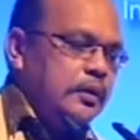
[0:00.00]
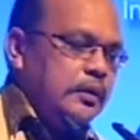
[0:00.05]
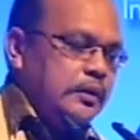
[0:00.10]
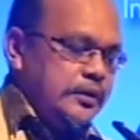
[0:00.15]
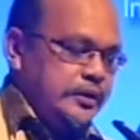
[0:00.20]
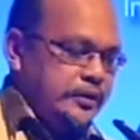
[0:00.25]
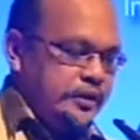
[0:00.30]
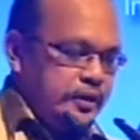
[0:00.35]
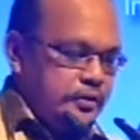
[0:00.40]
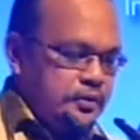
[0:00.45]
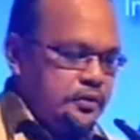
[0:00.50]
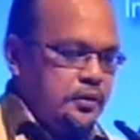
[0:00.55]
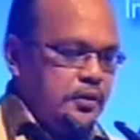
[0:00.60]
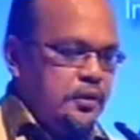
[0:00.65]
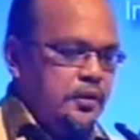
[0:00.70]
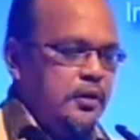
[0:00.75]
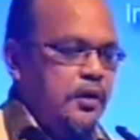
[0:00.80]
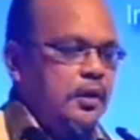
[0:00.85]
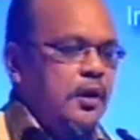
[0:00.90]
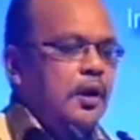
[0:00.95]

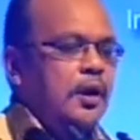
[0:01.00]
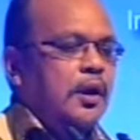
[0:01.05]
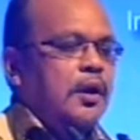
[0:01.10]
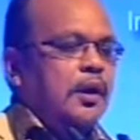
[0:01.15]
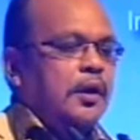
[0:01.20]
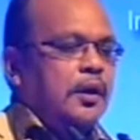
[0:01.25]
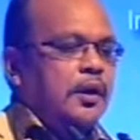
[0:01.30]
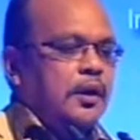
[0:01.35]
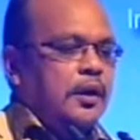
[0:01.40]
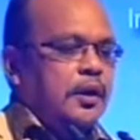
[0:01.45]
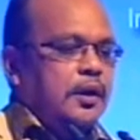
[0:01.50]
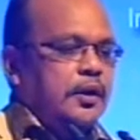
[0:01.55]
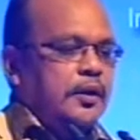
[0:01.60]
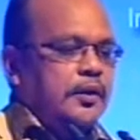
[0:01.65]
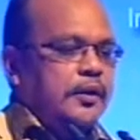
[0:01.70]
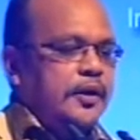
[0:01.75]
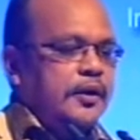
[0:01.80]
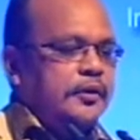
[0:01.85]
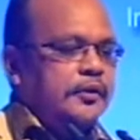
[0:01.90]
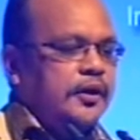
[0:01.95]
data
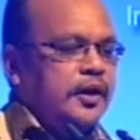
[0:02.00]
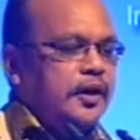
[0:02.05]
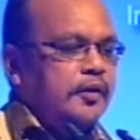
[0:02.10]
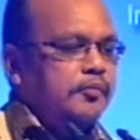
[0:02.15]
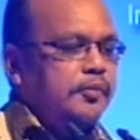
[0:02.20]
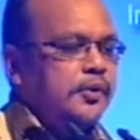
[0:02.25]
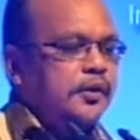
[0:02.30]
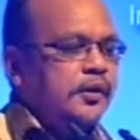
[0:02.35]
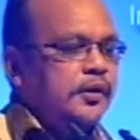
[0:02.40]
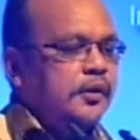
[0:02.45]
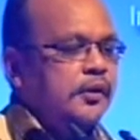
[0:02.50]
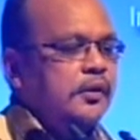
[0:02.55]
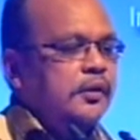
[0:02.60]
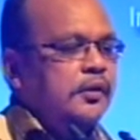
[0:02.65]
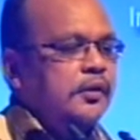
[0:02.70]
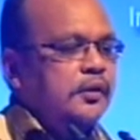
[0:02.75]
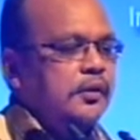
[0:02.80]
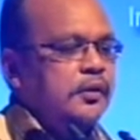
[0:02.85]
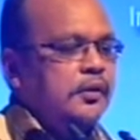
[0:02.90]
that can be